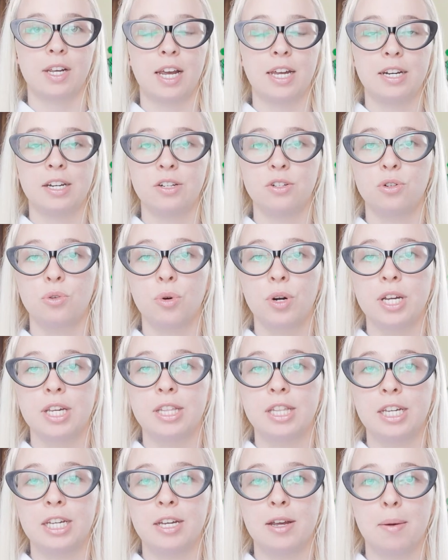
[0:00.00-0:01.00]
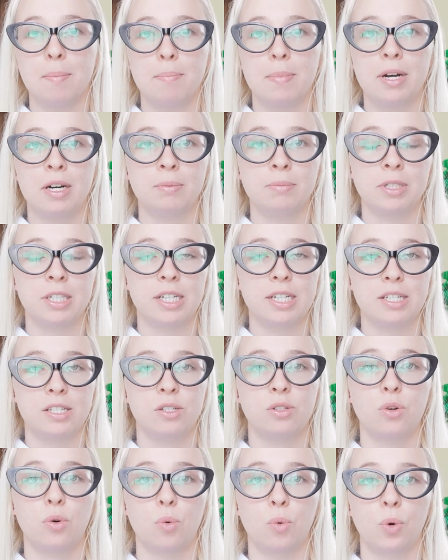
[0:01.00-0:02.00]
and enjoy the
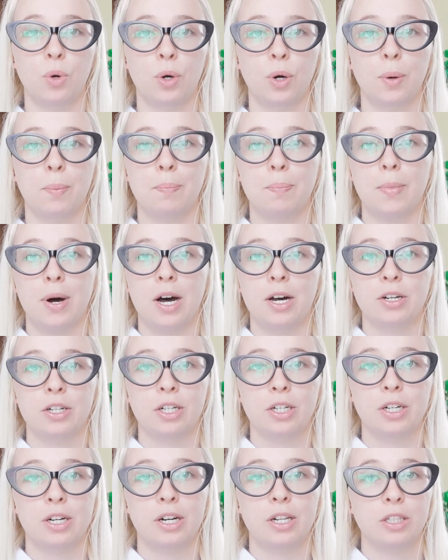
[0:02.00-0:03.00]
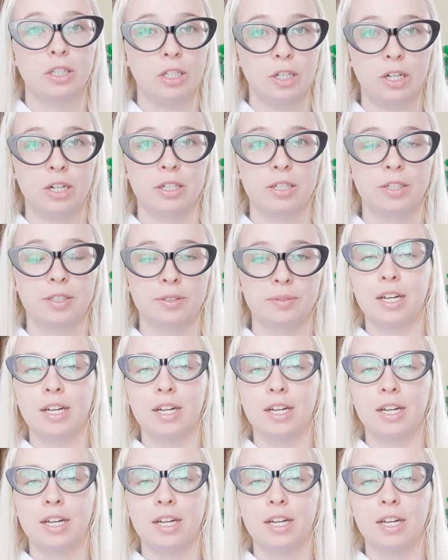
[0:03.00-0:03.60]
minimalist or modern look.